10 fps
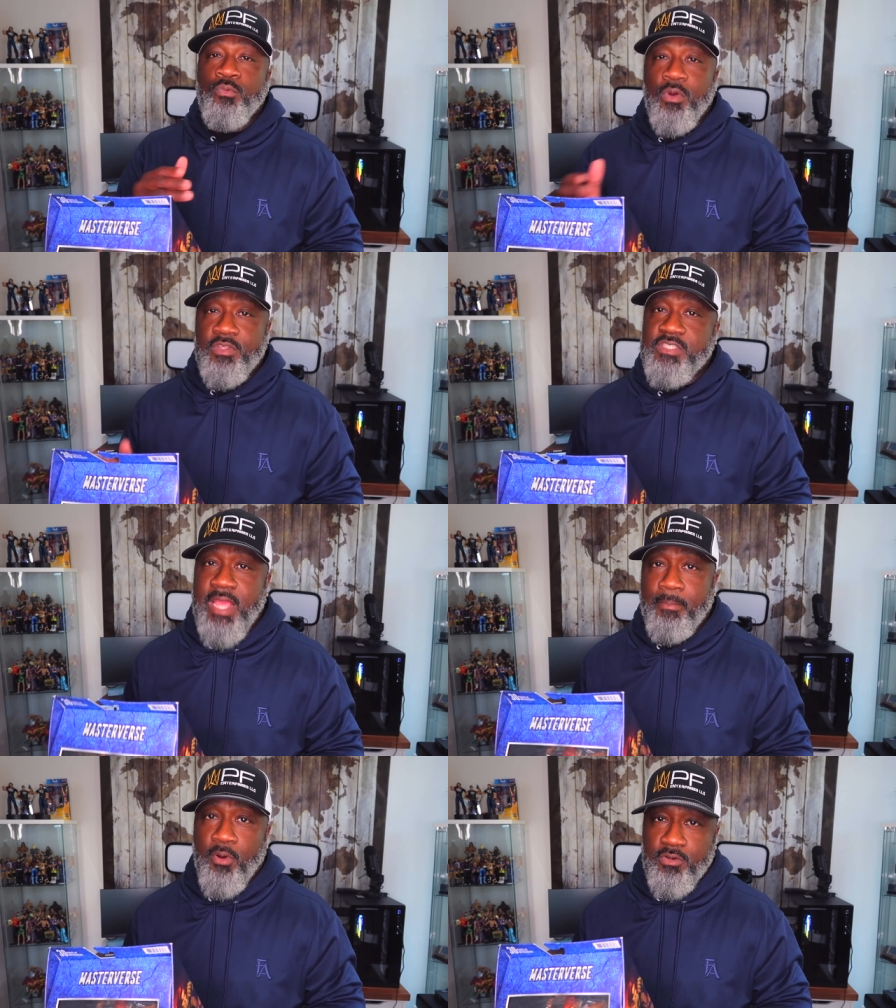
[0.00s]
were the
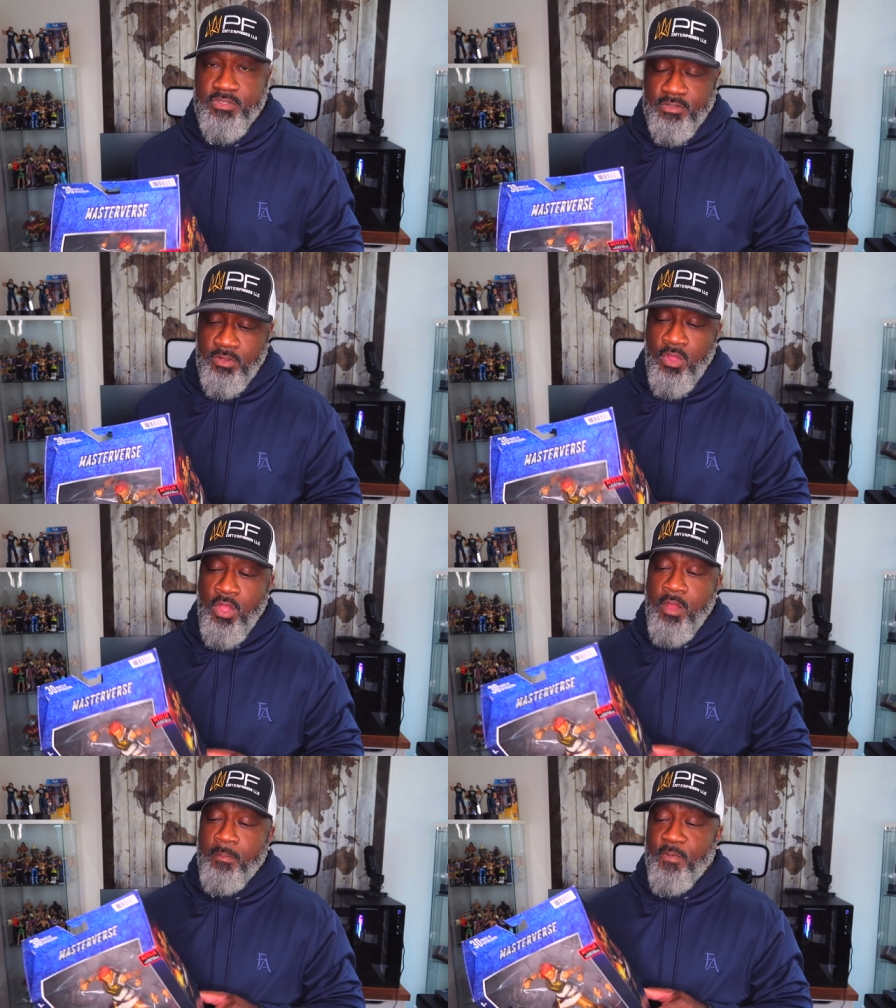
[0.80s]
same person.
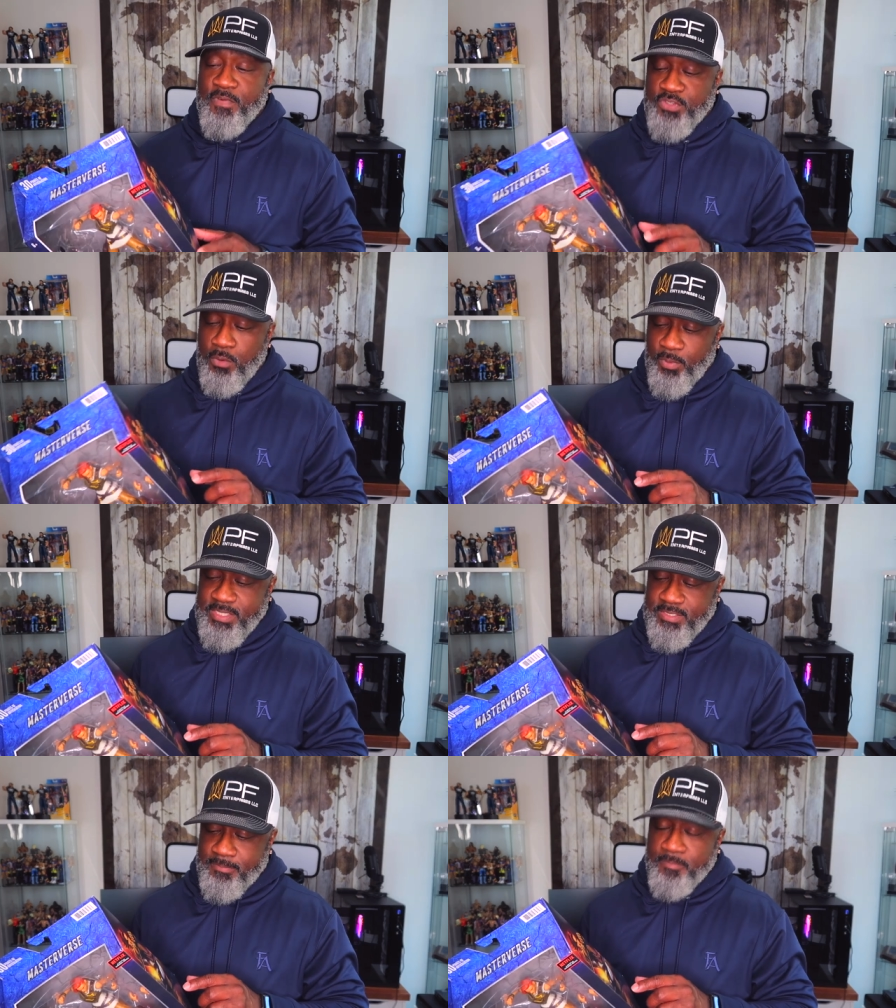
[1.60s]
But for some
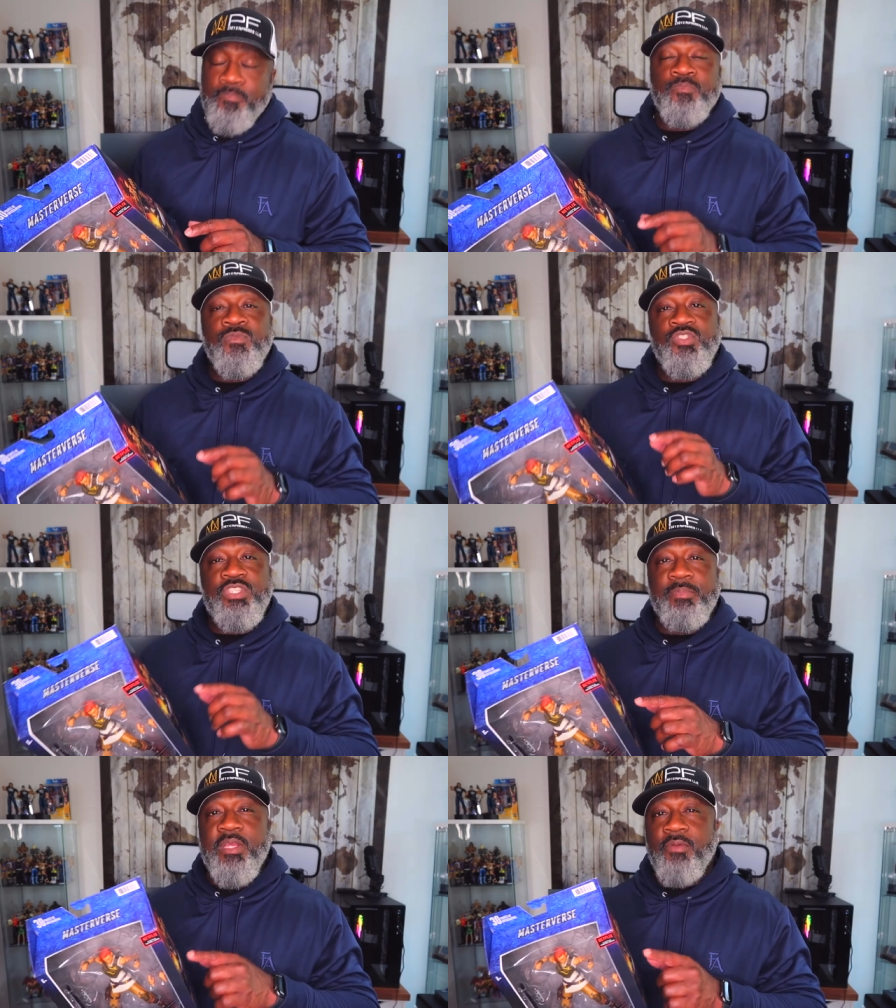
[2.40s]
reason,
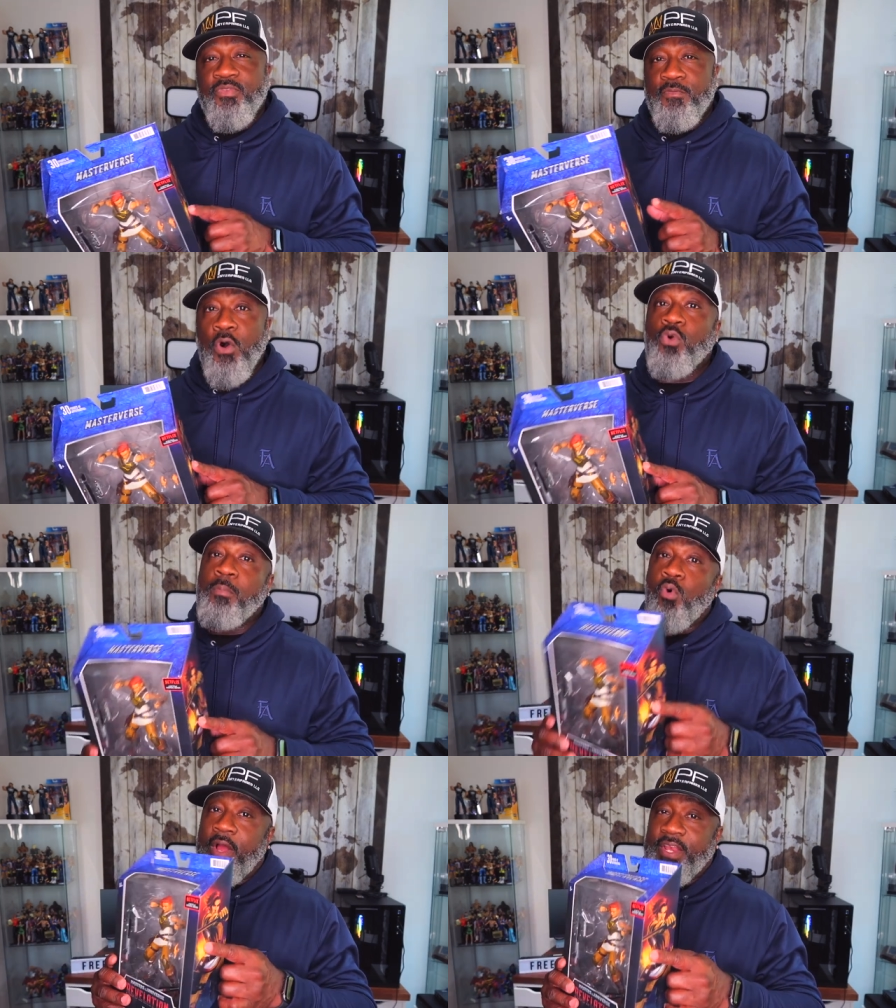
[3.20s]
she becomes the
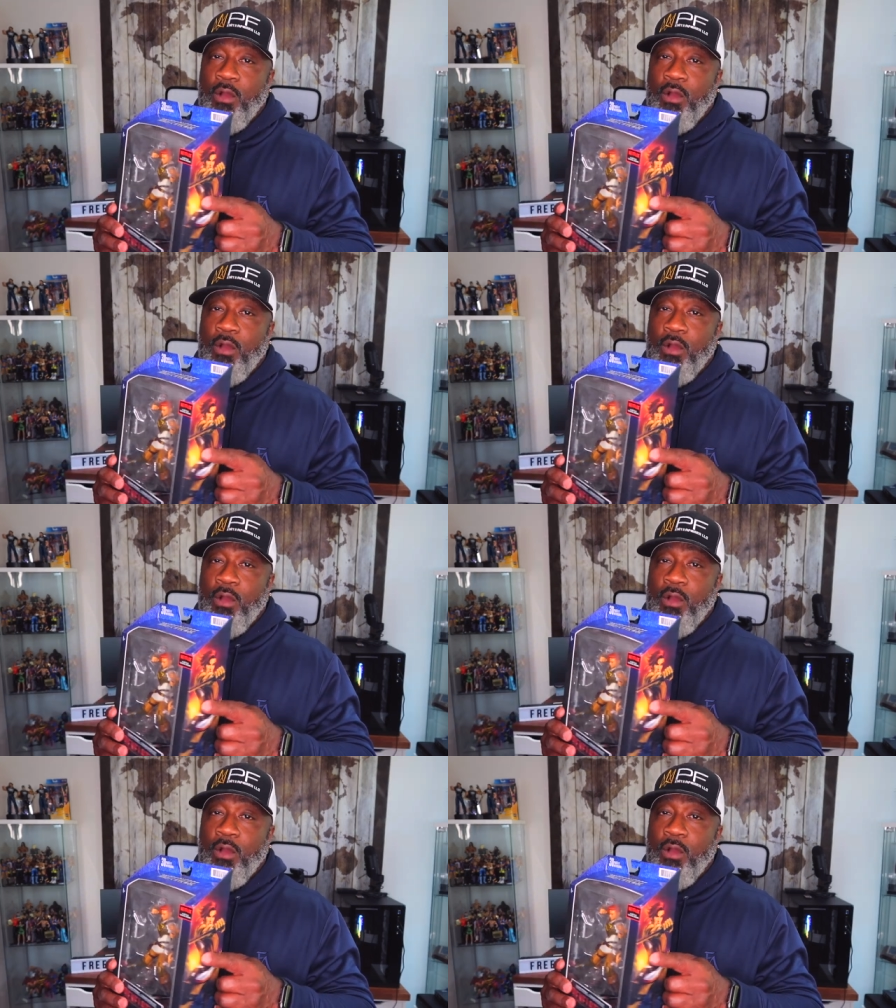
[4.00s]
focal point.